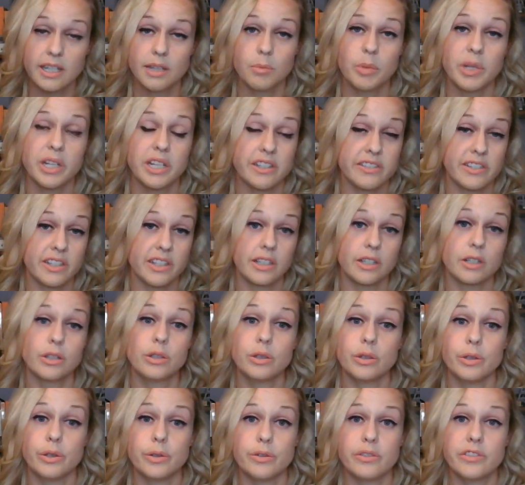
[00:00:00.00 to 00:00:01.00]
because it
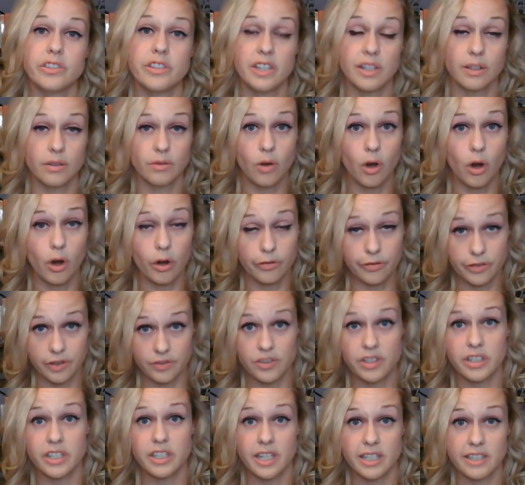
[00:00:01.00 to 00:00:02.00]
includes the all
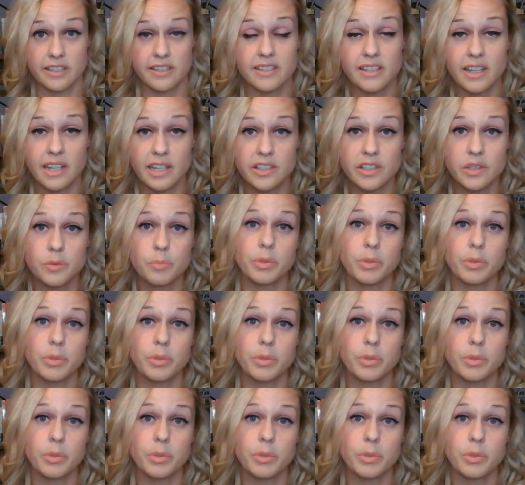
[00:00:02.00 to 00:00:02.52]
50 United States